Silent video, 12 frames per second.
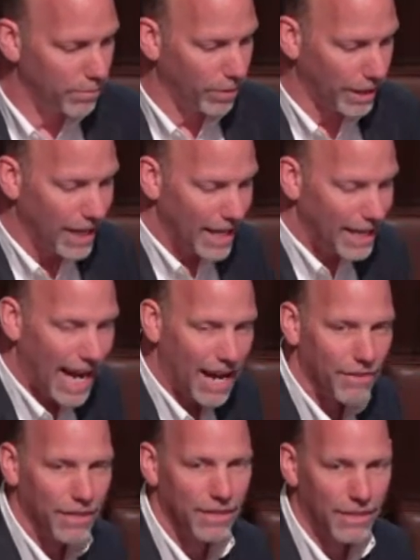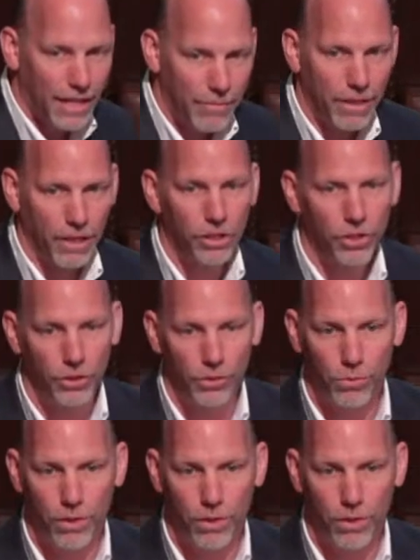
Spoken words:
but they have the same issues